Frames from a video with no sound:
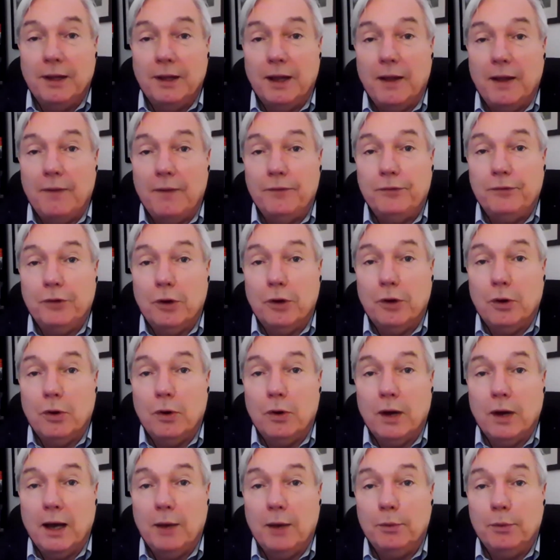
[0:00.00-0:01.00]
And
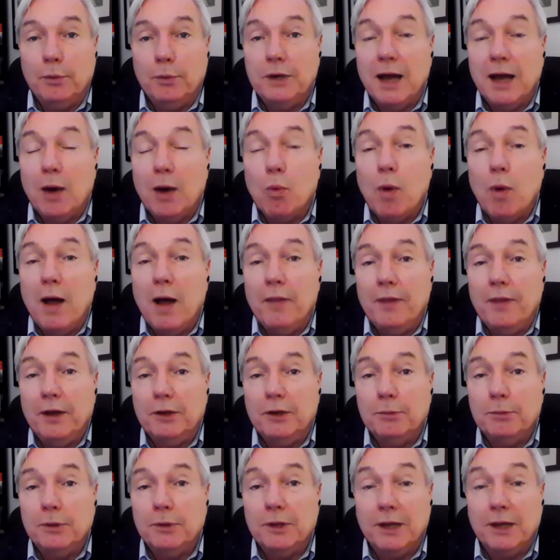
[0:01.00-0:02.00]
so I would not want that
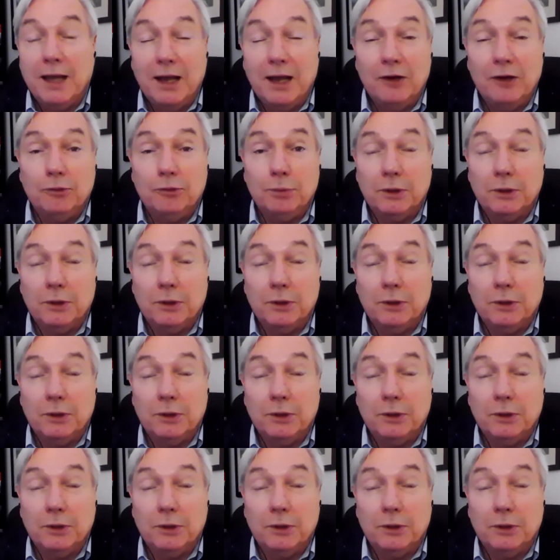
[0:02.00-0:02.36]
to be the case,